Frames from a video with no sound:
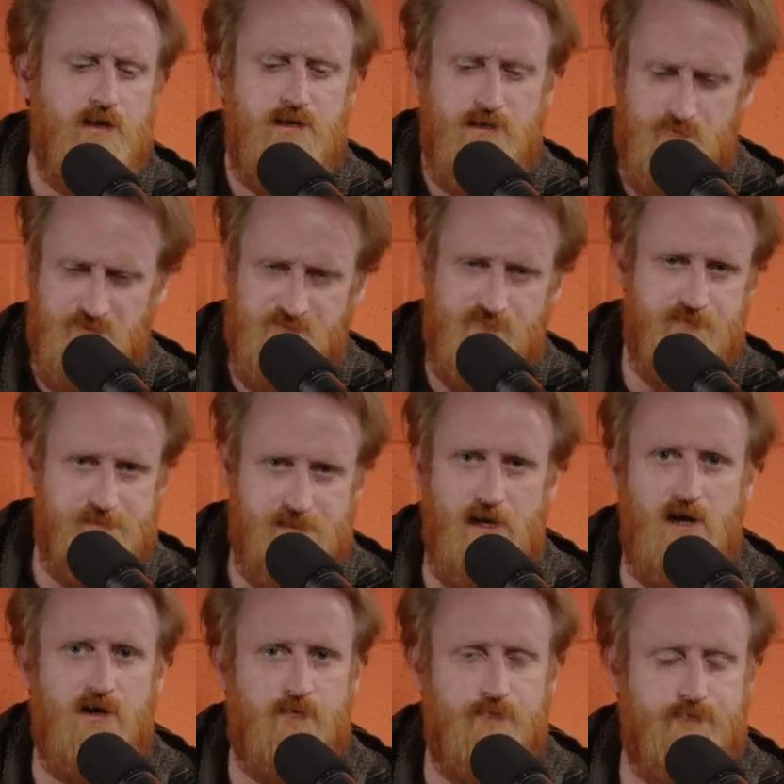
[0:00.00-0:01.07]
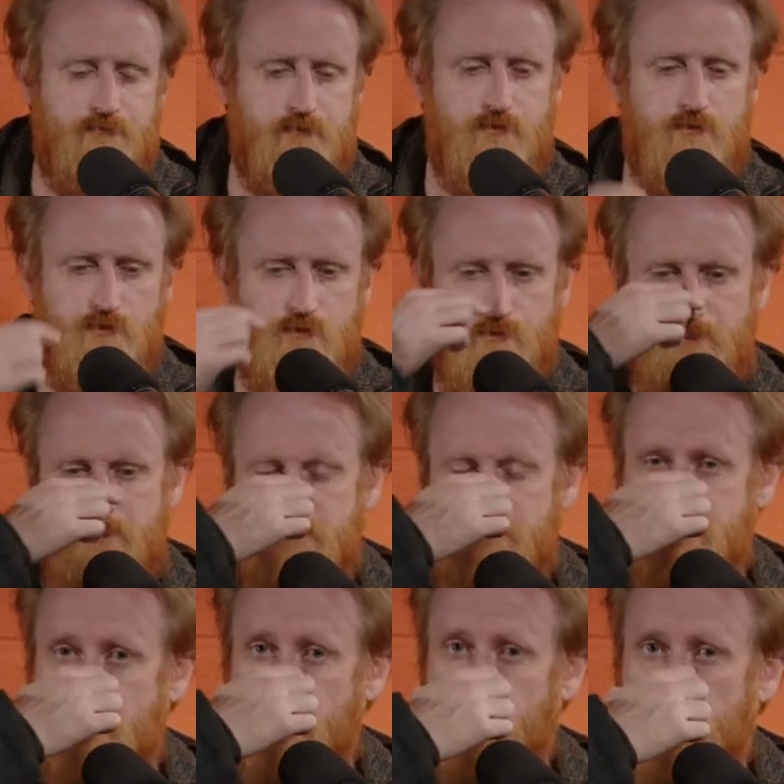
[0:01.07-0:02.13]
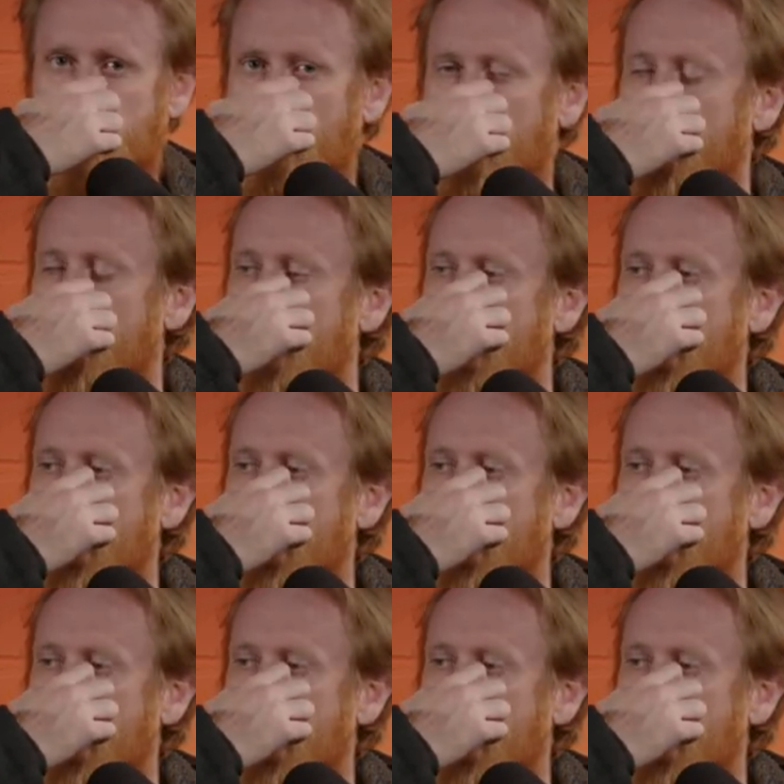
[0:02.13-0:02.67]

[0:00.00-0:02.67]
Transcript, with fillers: He was a photographer early in his career,